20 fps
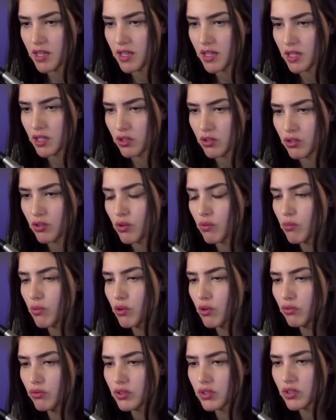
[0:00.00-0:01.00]
in two
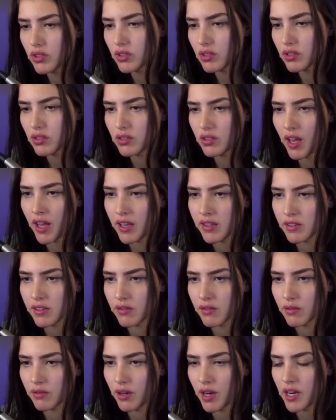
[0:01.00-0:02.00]
moves as
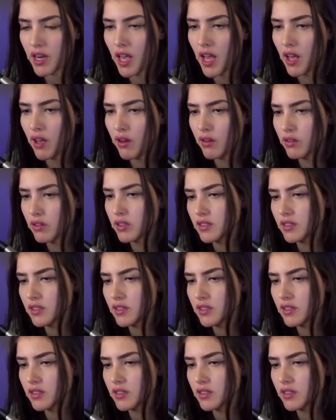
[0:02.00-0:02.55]
of right now.